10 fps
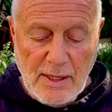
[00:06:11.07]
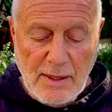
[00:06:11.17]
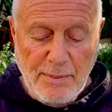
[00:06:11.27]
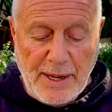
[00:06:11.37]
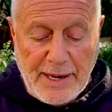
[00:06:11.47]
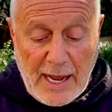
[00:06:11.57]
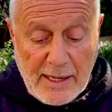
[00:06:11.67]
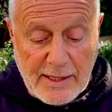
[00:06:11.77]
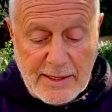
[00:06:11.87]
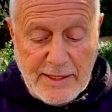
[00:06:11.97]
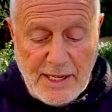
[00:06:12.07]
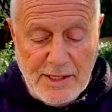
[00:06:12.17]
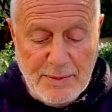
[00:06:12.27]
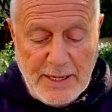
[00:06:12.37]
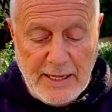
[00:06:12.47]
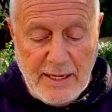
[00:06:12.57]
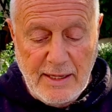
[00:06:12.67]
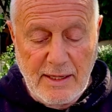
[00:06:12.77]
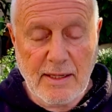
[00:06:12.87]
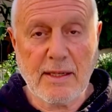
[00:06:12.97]
But Alex tells me
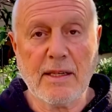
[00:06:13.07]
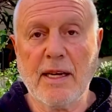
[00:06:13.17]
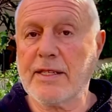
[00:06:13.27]
it's